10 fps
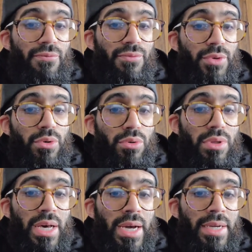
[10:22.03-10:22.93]
fuel
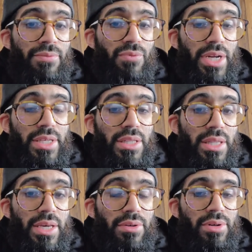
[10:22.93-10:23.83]
line,
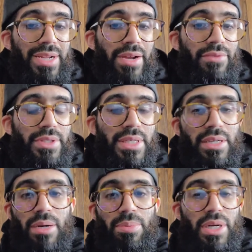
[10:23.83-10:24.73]
regulator, everything,
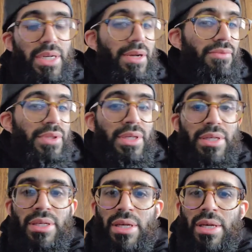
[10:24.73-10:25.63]
upgraded everything.